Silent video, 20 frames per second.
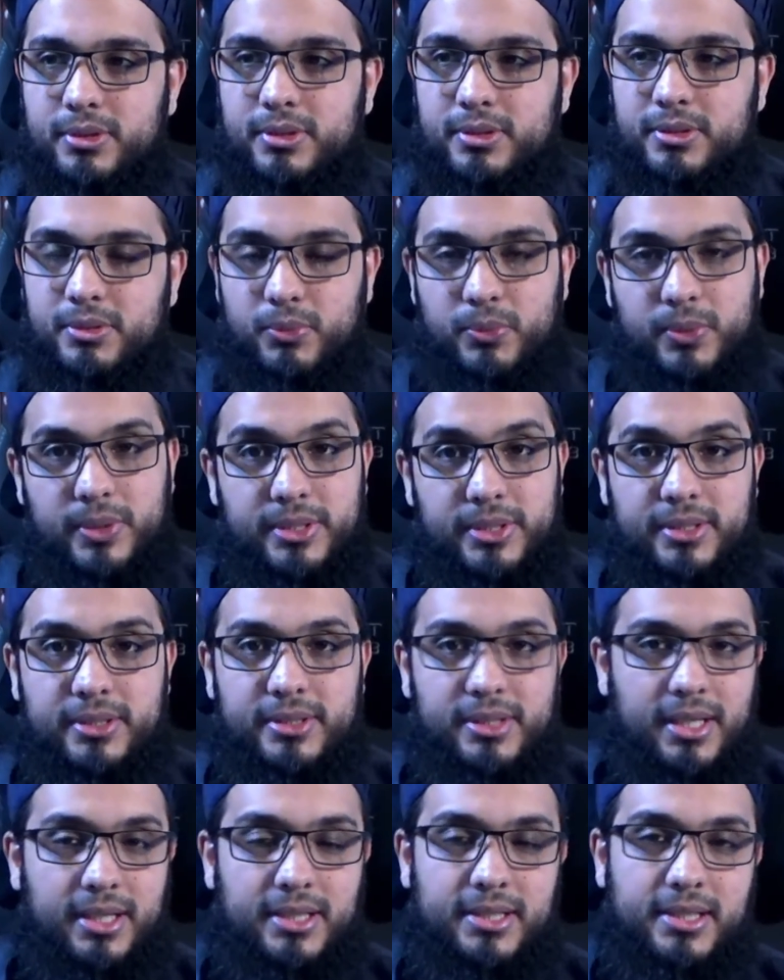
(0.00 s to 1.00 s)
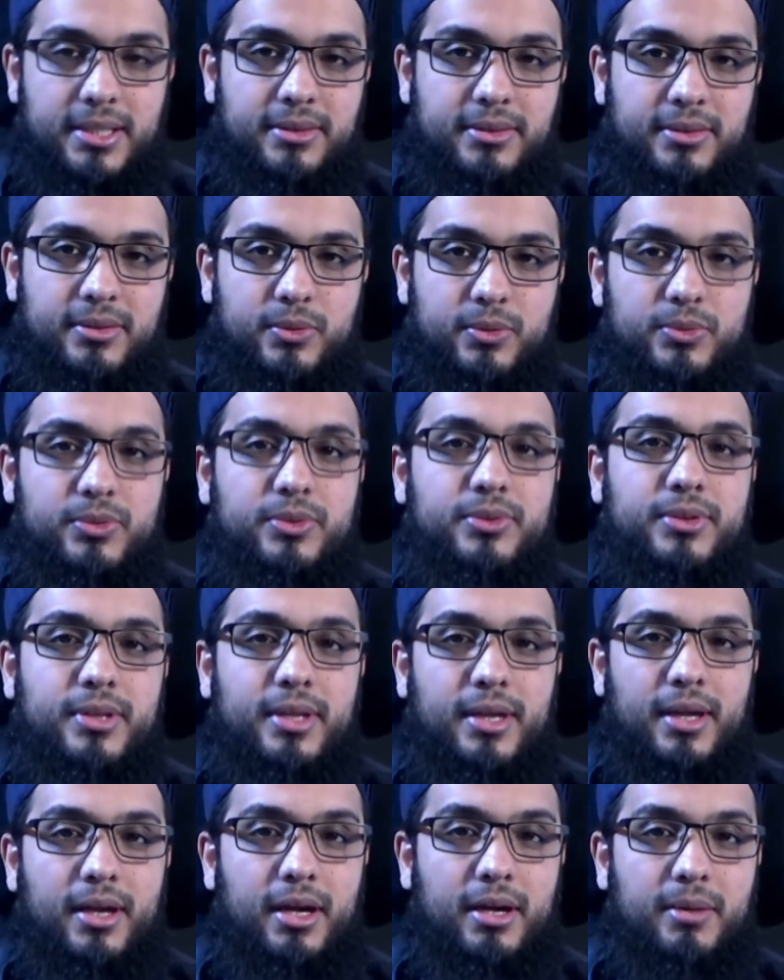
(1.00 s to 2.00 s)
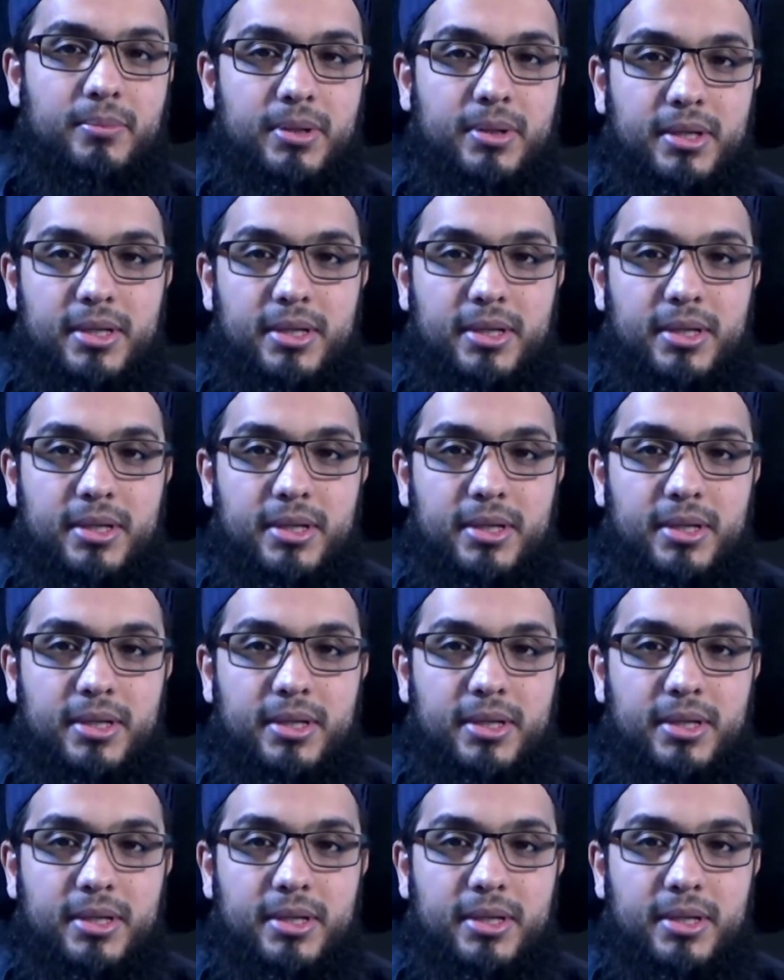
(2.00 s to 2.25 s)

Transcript: the wording in the hadith uses ihab,